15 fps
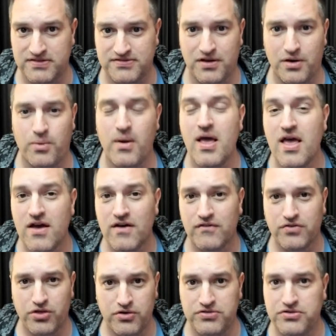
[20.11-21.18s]
So
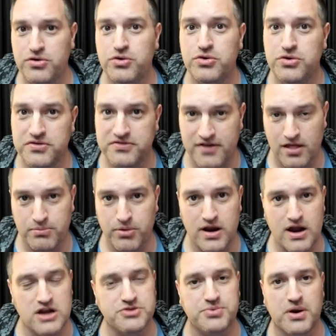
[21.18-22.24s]
for those of you who do
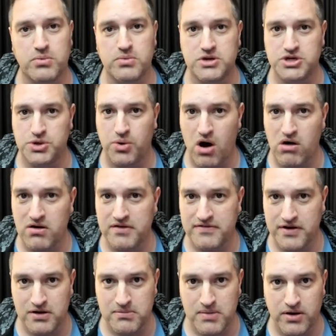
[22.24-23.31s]
celebrate, I just want to wish you all a
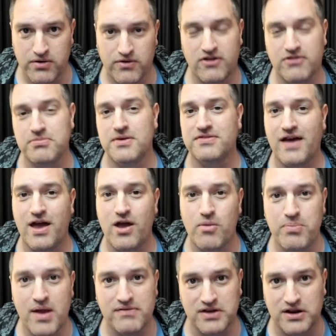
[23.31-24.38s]
very Merry Christmas. I
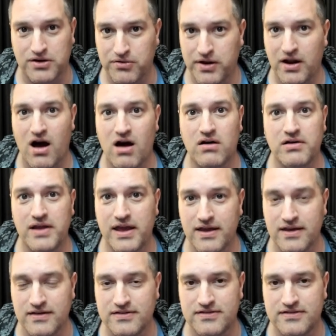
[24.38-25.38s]
hope you have a great holiday.